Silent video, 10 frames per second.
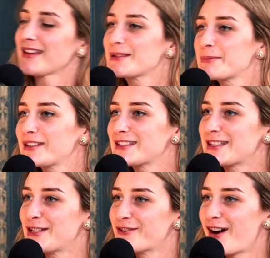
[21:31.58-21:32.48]
Spill the
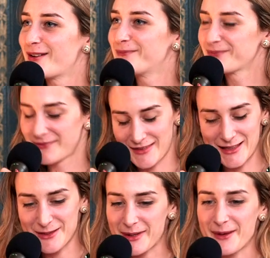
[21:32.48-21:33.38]
tea, Rod. Yeah. This
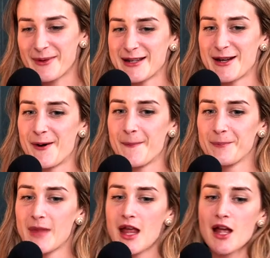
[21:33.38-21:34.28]
is what I want to know.
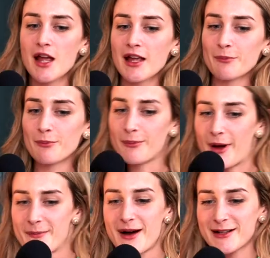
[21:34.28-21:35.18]

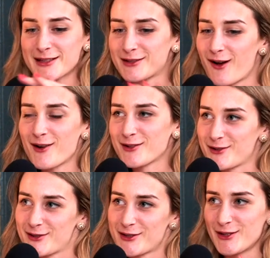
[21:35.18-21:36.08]
Amongst
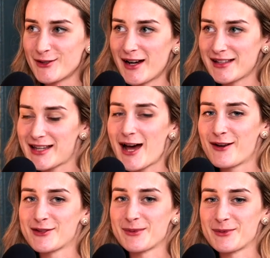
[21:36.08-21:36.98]
doctors, mm-hmm. do you guys
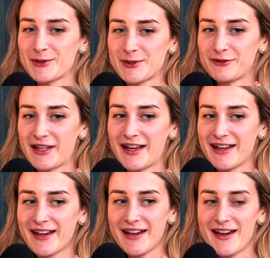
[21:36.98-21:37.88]
have some sort of
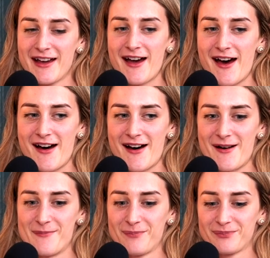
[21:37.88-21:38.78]
like,
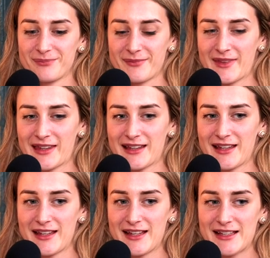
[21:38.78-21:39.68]
um,
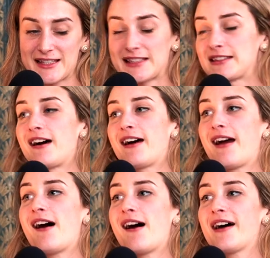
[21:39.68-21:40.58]
sly
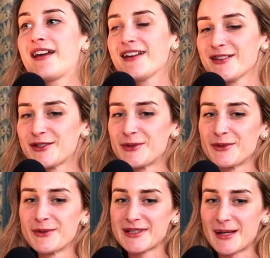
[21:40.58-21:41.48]
eye
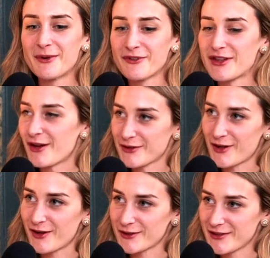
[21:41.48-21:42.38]
to some of the other
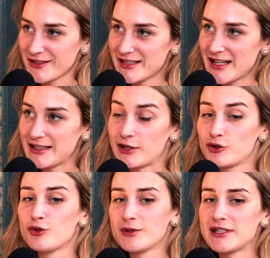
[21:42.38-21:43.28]
doctors? Like,
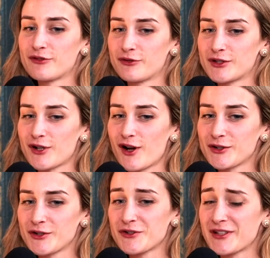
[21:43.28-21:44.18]
do you see a foot
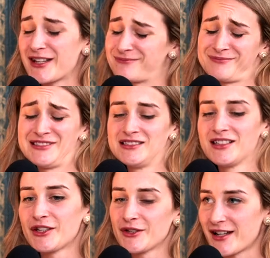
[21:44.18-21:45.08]
doctor and you're like,
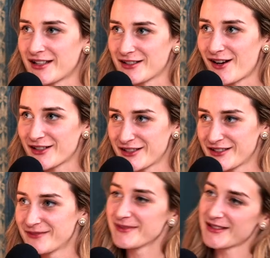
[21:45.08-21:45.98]
you're not a
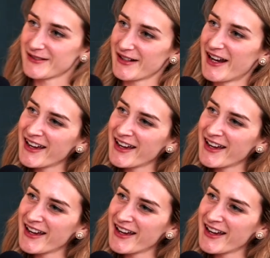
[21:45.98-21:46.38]
doctor? Is there?